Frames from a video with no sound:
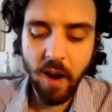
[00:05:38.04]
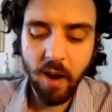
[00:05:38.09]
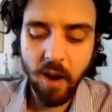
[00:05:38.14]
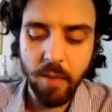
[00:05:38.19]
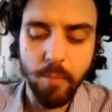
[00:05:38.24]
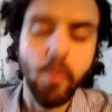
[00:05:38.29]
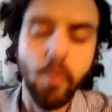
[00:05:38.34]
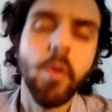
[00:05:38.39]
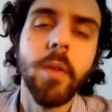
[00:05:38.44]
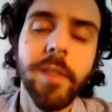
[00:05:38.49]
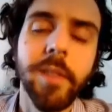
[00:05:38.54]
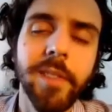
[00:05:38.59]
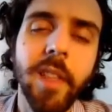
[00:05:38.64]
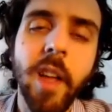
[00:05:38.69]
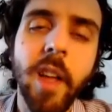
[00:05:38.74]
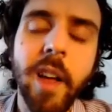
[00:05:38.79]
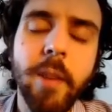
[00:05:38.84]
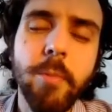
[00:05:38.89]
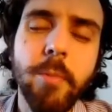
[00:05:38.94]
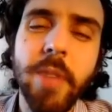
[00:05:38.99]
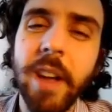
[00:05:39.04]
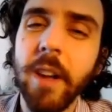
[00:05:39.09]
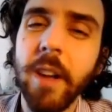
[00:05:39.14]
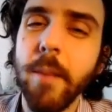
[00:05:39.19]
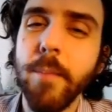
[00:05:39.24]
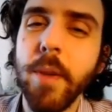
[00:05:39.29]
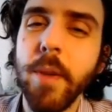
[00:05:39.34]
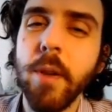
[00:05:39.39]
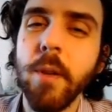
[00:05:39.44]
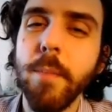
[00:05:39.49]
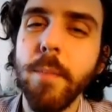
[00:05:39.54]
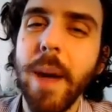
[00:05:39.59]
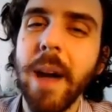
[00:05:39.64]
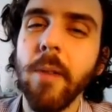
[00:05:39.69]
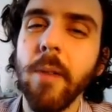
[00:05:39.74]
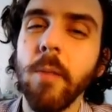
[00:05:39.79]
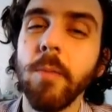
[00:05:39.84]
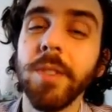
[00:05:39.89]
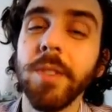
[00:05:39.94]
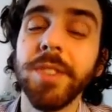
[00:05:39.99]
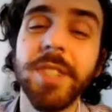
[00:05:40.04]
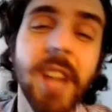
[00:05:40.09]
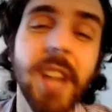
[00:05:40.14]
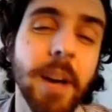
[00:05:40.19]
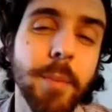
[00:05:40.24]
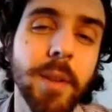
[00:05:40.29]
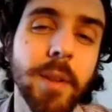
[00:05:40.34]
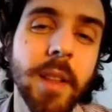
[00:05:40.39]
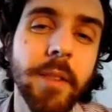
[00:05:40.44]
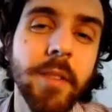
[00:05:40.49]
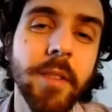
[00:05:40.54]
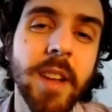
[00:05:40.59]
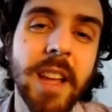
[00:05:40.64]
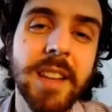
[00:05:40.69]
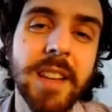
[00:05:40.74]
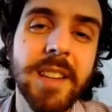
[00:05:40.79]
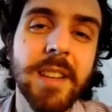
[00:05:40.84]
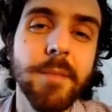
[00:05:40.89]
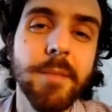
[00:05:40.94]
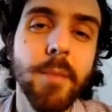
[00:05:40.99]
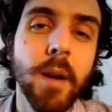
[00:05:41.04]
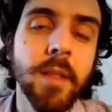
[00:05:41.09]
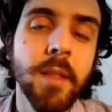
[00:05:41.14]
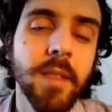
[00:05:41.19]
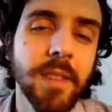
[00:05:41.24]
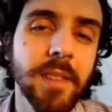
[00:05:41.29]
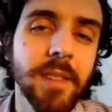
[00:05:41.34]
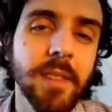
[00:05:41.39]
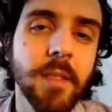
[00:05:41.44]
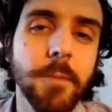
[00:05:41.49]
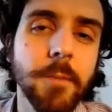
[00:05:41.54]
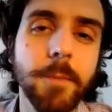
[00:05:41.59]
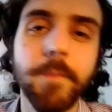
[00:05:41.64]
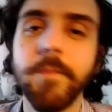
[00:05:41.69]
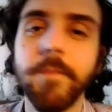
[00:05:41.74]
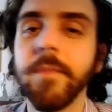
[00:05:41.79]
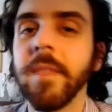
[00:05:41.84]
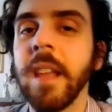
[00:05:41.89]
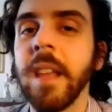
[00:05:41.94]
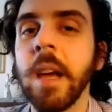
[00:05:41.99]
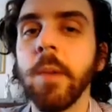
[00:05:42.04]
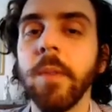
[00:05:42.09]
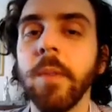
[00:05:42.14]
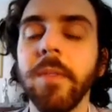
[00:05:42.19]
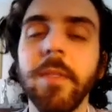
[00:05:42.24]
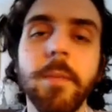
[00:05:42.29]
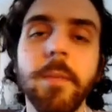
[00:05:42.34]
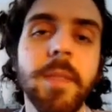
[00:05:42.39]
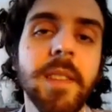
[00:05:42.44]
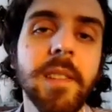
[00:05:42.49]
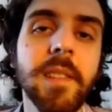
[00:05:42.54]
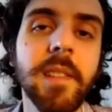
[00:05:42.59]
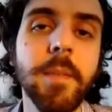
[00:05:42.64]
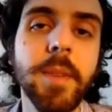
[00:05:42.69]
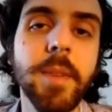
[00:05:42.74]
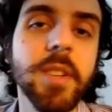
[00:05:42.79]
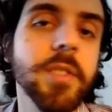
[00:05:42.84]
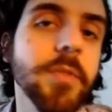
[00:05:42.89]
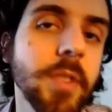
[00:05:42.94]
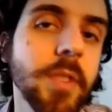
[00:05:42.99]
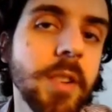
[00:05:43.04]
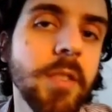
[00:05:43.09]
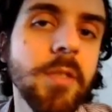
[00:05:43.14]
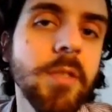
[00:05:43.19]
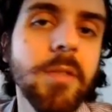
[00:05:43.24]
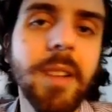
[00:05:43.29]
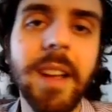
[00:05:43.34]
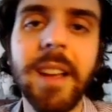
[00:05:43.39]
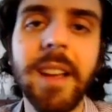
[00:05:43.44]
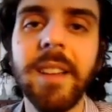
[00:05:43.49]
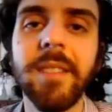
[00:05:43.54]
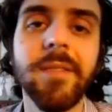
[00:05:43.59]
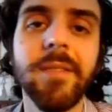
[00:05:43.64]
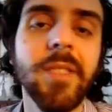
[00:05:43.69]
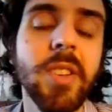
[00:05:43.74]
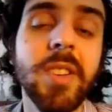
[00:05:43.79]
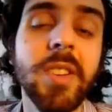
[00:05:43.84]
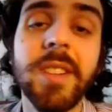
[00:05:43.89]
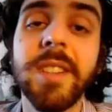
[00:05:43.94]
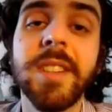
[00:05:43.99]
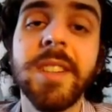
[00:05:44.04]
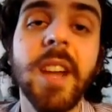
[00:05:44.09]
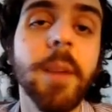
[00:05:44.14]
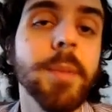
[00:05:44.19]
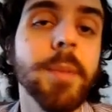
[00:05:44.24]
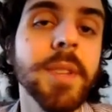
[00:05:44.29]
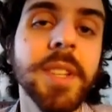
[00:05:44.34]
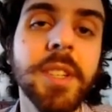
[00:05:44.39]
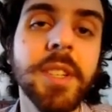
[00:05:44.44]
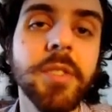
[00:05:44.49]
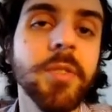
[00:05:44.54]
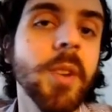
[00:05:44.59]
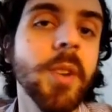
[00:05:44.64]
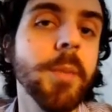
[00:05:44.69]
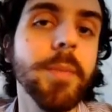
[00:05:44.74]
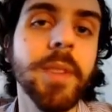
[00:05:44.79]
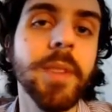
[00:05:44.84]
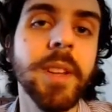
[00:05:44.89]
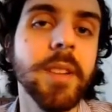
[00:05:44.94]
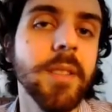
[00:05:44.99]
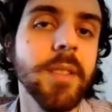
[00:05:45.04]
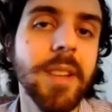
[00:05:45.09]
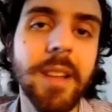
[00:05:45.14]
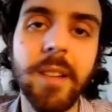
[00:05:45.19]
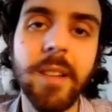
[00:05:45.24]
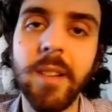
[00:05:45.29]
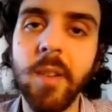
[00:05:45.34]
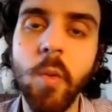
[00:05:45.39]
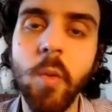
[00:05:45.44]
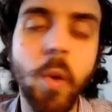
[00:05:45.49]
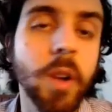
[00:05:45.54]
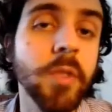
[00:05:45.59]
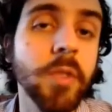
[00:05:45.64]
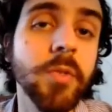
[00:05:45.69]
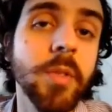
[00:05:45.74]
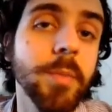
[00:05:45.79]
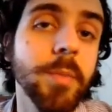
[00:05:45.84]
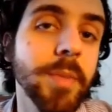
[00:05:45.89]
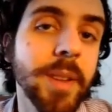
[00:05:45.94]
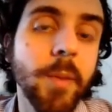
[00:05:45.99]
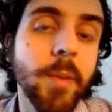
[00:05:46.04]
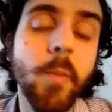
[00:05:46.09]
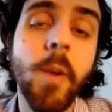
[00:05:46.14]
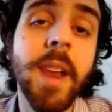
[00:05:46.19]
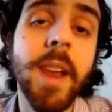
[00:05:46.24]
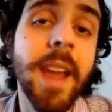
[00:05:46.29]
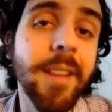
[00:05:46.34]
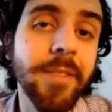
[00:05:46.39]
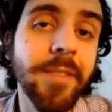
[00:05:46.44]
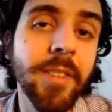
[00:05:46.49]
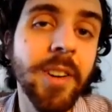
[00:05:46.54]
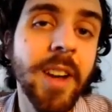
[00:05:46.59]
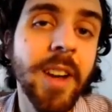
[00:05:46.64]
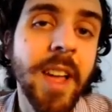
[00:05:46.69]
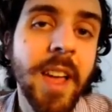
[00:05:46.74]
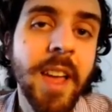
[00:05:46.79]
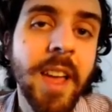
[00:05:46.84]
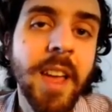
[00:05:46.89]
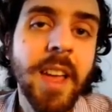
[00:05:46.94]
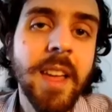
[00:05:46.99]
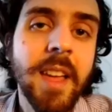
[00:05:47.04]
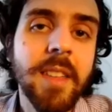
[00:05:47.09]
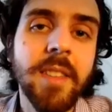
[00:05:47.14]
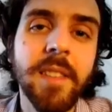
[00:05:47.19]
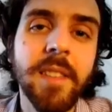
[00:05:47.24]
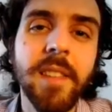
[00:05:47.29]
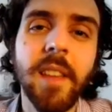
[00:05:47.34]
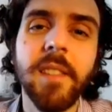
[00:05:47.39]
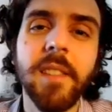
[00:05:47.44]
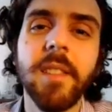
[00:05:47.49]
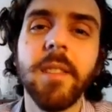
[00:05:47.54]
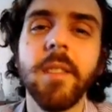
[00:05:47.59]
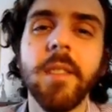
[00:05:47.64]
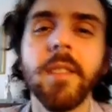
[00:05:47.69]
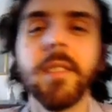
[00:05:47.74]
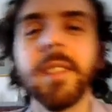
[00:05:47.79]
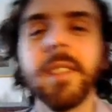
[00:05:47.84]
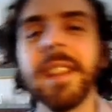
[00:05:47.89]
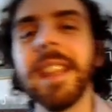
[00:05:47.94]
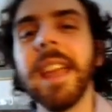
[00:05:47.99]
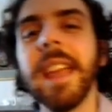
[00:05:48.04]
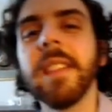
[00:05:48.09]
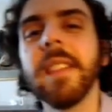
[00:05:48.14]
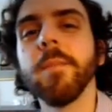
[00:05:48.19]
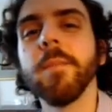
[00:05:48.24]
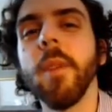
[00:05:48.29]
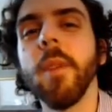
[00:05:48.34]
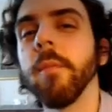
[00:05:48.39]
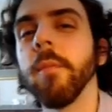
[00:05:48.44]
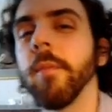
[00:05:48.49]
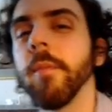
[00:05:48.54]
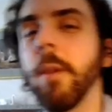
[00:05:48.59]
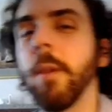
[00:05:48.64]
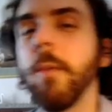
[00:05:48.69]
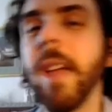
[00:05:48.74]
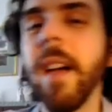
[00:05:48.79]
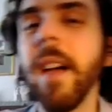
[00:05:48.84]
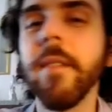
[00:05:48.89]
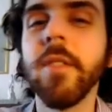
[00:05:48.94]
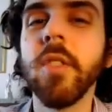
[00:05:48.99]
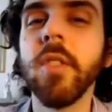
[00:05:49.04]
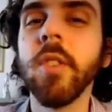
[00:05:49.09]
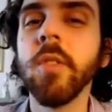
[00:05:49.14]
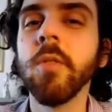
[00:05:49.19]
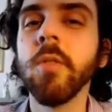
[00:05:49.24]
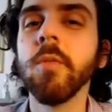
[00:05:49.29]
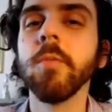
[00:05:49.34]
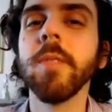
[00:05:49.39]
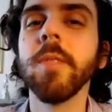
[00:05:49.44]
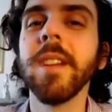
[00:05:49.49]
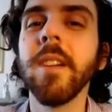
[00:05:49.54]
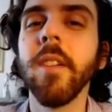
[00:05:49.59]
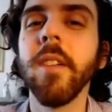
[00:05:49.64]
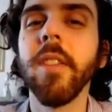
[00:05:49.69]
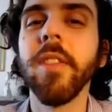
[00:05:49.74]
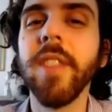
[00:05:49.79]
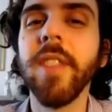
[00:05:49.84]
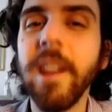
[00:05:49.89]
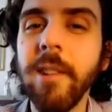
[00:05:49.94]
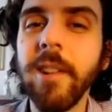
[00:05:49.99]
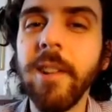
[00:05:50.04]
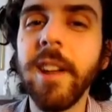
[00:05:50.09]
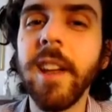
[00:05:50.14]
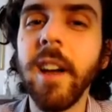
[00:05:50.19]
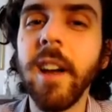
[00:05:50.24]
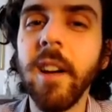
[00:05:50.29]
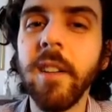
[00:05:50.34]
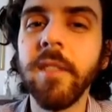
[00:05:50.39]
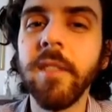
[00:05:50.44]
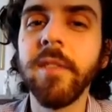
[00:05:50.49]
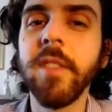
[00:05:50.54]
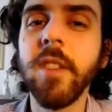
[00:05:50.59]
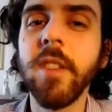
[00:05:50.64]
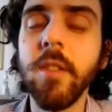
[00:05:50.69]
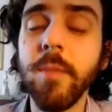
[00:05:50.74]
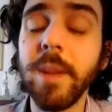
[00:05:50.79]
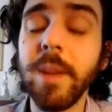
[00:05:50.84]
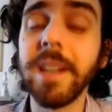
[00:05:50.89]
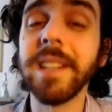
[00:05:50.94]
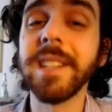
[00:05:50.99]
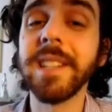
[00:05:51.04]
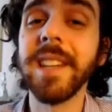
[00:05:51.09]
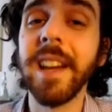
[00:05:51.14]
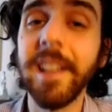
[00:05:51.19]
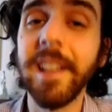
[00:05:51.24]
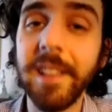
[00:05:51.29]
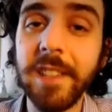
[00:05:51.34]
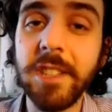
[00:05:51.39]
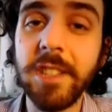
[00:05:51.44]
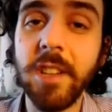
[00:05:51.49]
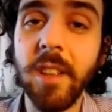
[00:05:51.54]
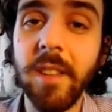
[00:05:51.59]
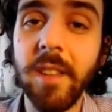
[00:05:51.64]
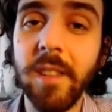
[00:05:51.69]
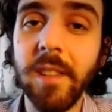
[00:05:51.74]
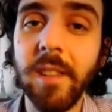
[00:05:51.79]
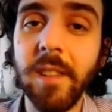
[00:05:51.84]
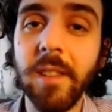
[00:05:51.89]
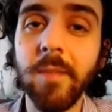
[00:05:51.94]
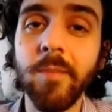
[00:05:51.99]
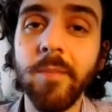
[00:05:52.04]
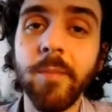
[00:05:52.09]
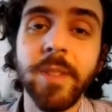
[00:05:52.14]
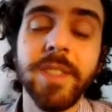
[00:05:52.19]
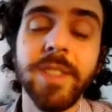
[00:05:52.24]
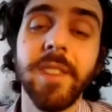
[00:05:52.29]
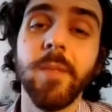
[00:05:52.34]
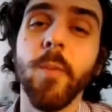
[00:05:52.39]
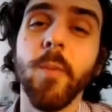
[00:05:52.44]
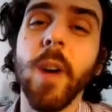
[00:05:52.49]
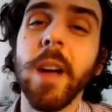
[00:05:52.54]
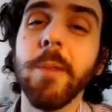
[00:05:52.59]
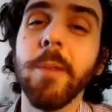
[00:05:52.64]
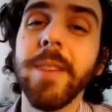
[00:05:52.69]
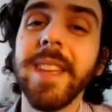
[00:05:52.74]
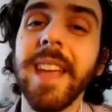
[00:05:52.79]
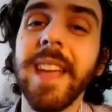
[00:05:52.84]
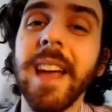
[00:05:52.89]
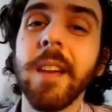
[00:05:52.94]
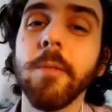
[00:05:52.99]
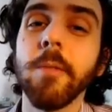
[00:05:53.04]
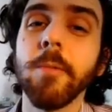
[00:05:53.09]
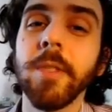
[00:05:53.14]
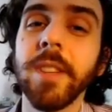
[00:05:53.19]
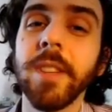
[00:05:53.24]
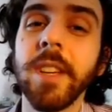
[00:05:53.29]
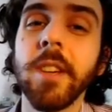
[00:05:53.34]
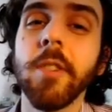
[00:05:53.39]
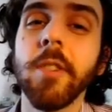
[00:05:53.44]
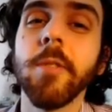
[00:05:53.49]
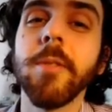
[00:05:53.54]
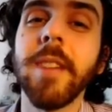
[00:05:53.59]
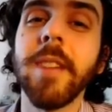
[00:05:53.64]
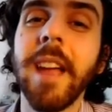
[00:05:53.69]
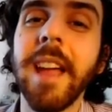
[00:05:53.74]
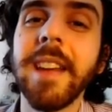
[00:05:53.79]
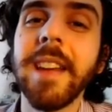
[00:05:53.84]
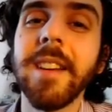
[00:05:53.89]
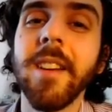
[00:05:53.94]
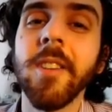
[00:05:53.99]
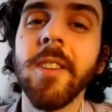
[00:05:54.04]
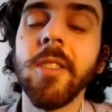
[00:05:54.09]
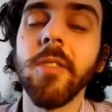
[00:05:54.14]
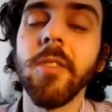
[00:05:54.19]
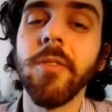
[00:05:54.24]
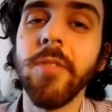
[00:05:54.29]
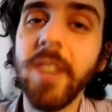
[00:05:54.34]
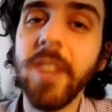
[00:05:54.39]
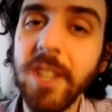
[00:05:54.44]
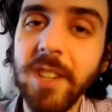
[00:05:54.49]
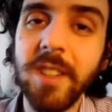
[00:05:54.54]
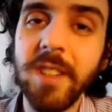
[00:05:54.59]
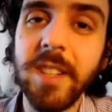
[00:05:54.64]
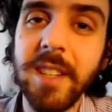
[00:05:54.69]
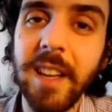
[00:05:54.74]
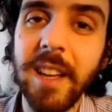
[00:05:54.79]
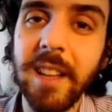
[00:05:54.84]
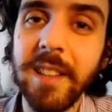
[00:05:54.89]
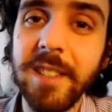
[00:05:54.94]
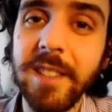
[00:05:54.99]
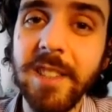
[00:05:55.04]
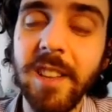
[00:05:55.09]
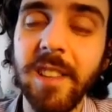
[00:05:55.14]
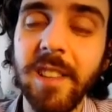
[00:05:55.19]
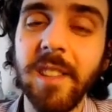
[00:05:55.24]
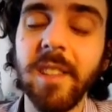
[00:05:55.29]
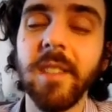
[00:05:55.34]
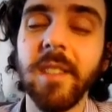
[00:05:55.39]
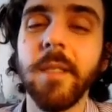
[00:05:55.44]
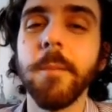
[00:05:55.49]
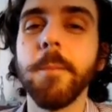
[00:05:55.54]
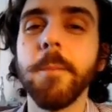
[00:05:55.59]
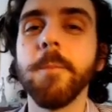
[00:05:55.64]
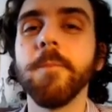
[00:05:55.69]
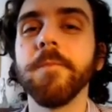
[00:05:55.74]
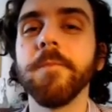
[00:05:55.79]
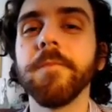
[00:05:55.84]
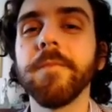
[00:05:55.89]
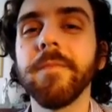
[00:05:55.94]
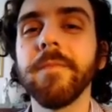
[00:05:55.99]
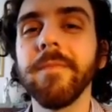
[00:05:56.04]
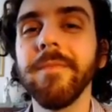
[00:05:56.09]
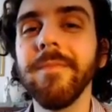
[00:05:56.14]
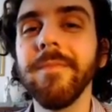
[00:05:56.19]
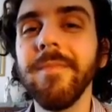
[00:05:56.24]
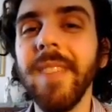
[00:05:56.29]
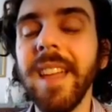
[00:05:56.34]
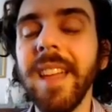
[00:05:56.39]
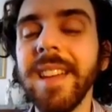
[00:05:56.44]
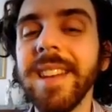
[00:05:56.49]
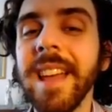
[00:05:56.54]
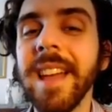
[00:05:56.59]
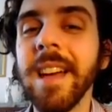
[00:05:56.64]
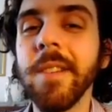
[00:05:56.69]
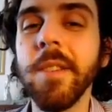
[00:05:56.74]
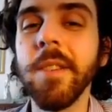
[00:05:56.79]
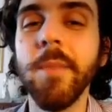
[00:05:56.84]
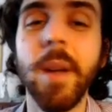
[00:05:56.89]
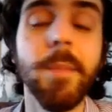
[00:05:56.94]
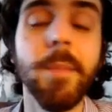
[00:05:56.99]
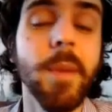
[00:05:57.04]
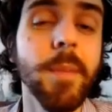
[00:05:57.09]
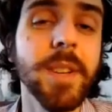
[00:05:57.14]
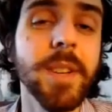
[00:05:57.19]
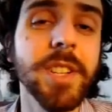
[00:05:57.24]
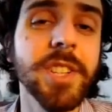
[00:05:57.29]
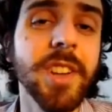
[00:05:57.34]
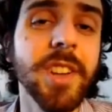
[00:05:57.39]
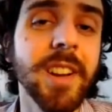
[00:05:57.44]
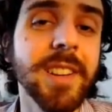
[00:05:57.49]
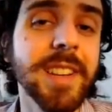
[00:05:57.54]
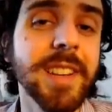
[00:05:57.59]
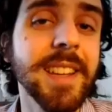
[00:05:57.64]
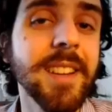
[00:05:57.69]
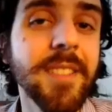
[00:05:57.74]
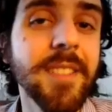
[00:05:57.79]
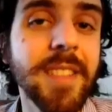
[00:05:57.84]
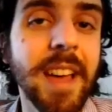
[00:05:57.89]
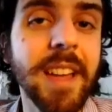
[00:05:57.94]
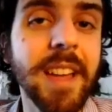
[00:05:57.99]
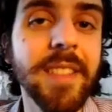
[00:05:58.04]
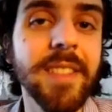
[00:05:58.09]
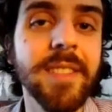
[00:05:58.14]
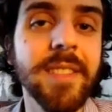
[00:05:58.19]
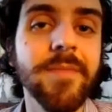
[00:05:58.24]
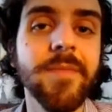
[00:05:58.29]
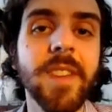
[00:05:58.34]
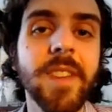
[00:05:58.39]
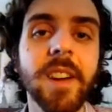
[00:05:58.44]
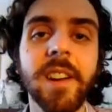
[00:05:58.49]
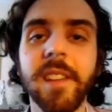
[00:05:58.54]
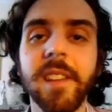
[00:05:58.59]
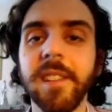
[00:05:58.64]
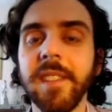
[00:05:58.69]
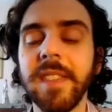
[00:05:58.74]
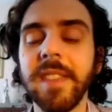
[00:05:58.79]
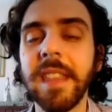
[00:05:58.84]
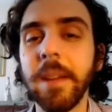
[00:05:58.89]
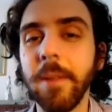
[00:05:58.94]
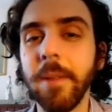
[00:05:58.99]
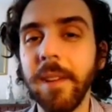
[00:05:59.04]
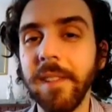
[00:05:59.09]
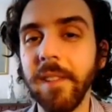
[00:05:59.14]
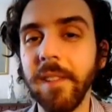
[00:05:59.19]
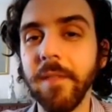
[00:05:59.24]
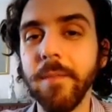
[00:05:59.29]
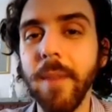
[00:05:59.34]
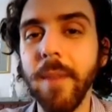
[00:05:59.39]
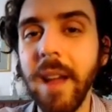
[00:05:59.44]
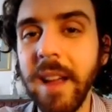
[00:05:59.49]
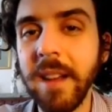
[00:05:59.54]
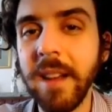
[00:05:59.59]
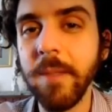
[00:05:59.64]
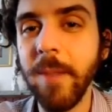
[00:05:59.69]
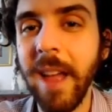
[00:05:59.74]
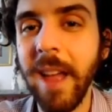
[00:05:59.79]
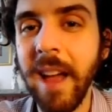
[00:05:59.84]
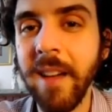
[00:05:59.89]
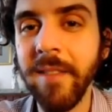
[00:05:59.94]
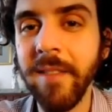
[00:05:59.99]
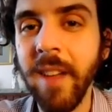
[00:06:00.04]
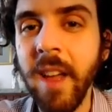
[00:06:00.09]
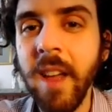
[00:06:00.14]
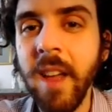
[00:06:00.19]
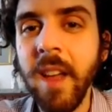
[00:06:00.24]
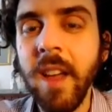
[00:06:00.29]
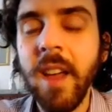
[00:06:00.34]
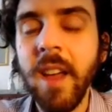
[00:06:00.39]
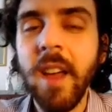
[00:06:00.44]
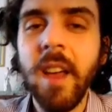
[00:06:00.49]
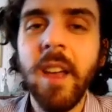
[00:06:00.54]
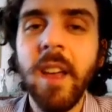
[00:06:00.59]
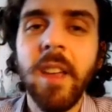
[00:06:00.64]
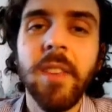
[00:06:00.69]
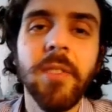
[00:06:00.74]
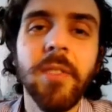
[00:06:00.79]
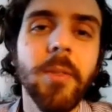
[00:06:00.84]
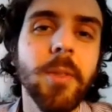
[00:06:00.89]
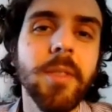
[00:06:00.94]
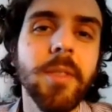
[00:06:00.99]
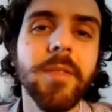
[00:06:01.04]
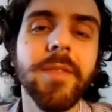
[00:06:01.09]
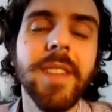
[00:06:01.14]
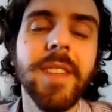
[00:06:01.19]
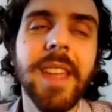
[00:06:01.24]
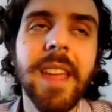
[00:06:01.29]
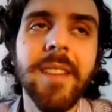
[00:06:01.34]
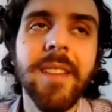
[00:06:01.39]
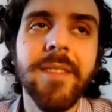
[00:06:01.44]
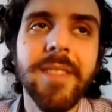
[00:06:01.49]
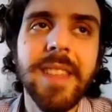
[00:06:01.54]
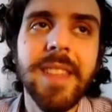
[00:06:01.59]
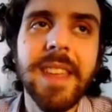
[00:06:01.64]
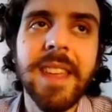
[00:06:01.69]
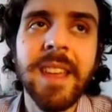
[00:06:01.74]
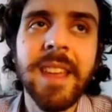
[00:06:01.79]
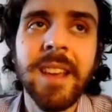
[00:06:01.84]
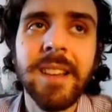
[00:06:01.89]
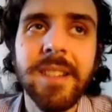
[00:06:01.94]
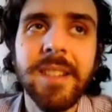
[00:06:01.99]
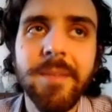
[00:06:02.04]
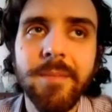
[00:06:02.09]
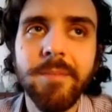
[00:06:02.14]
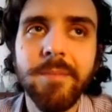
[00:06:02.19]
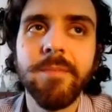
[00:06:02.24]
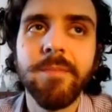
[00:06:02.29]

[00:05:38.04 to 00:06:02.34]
are Moore's Law, that computer power will double every 18 months. Now, assuming this to be true, and you can double it, triple it, quadruple it, whatever, this doesn't negate the problem that we have no real theory of human intelligence, which is why we can't really create artificial intelligence. Now, you might be a bit shocked to hear that. Various theories of mind we have sort of give the